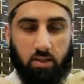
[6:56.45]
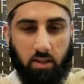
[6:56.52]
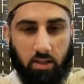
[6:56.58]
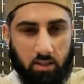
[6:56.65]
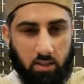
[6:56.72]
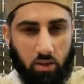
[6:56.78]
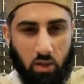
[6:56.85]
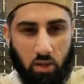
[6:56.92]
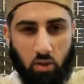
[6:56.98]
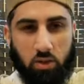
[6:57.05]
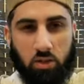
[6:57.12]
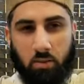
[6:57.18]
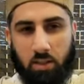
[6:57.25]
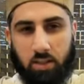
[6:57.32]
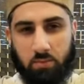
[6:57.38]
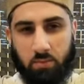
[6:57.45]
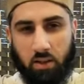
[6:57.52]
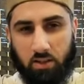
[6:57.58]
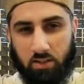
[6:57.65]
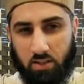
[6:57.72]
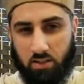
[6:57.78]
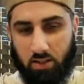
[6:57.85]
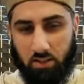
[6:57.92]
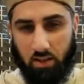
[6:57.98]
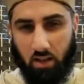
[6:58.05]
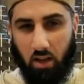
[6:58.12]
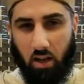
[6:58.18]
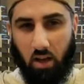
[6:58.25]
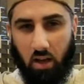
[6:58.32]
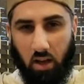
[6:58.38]
And this is, he talks about this because this is
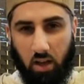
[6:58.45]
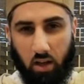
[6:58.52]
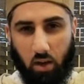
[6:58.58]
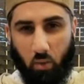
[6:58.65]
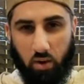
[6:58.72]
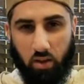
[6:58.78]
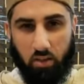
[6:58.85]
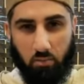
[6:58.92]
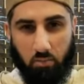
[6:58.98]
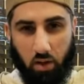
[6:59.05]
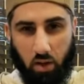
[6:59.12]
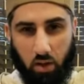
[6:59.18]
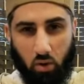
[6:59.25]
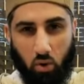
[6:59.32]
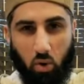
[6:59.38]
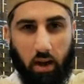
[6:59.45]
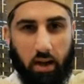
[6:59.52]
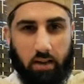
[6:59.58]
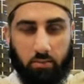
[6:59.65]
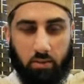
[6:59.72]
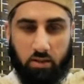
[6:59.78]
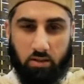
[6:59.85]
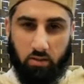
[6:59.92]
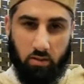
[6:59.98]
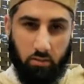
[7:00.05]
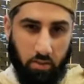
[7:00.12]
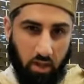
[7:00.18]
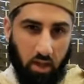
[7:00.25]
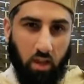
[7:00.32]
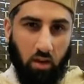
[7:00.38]
one of the core elements of the
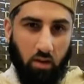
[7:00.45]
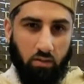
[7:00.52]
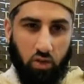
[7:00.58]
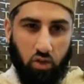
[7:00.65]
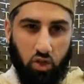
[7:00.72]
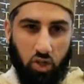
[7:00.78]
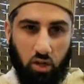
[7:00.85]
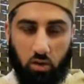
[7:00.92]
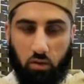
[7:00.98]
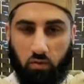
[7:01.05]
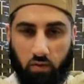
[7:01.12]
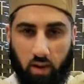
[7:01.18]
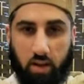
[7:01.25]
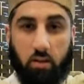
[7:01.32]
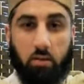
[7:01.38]
beginning of the journey, to find